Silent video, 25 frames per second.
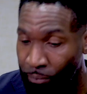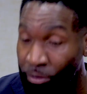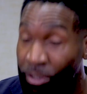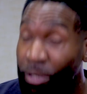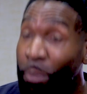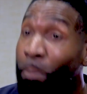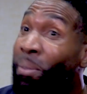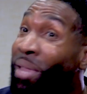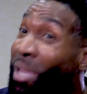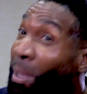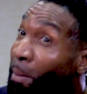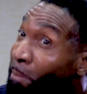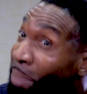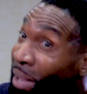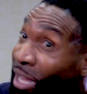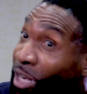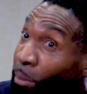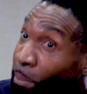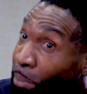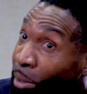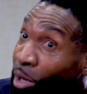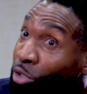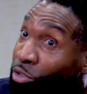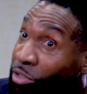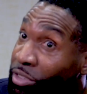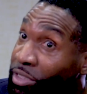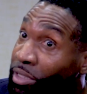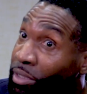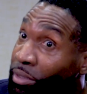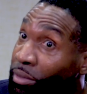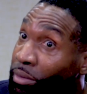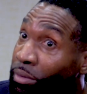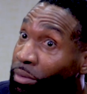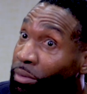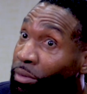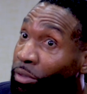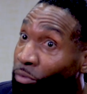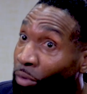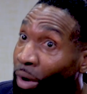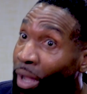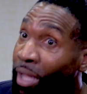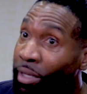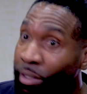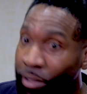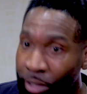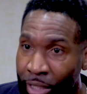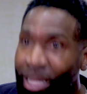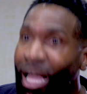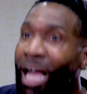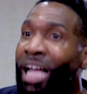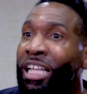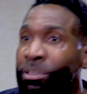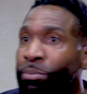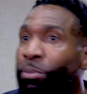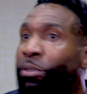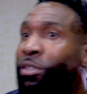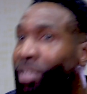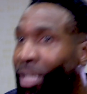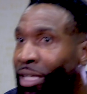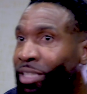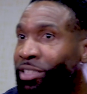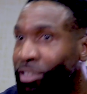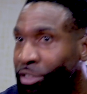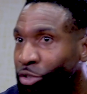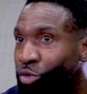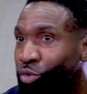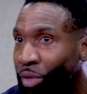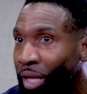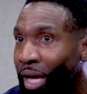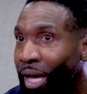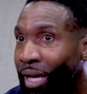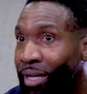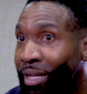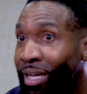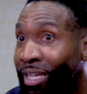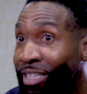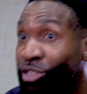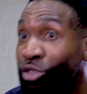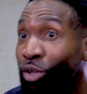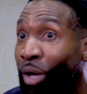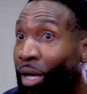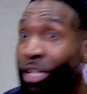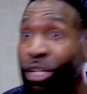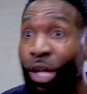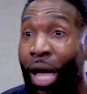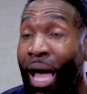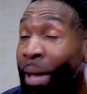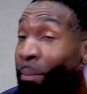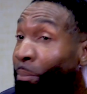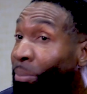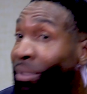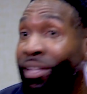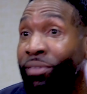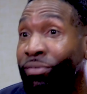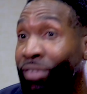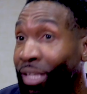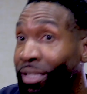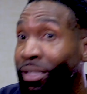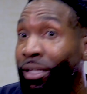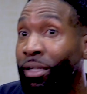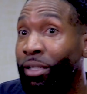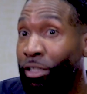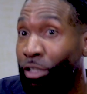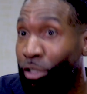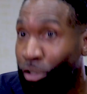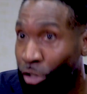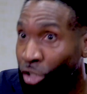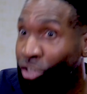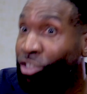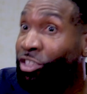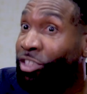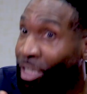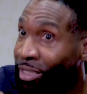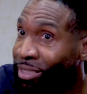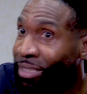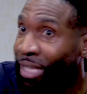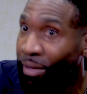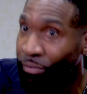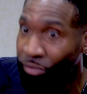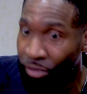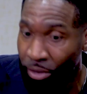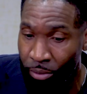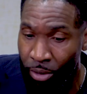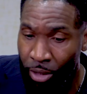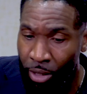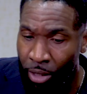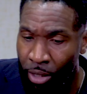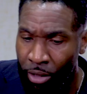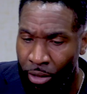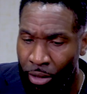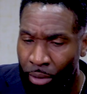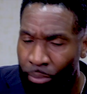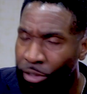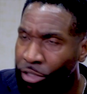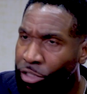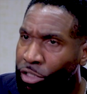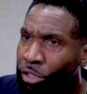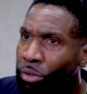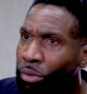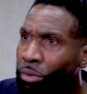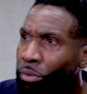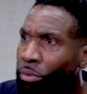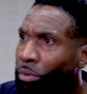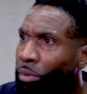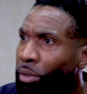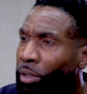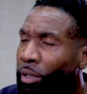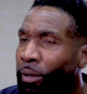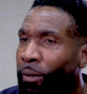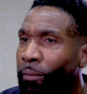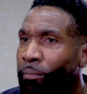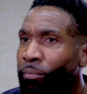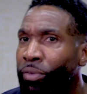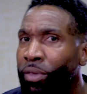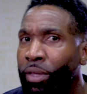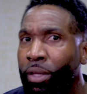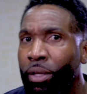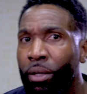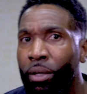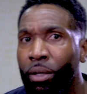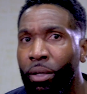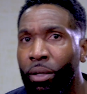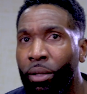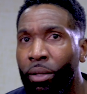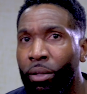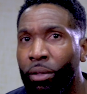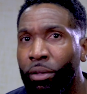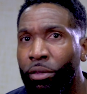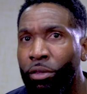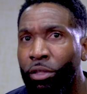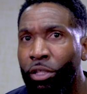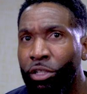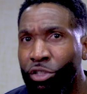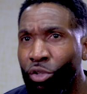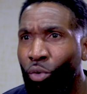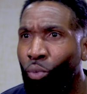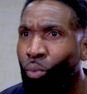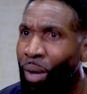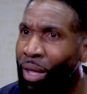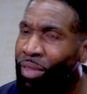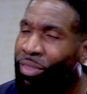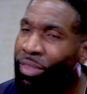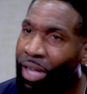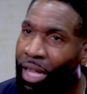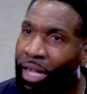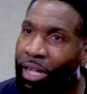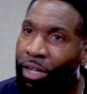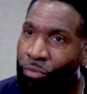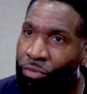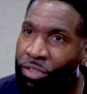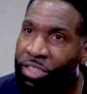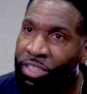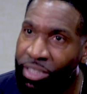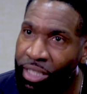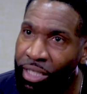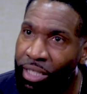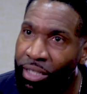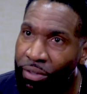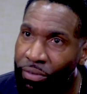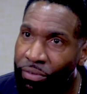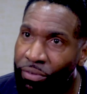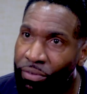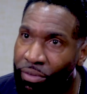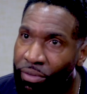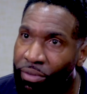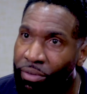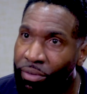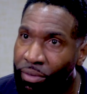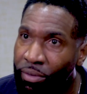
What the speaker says: to be a better person? Right? The gospel does do that. And so I believe that the church does have them. Number two, there's a way that I could receive.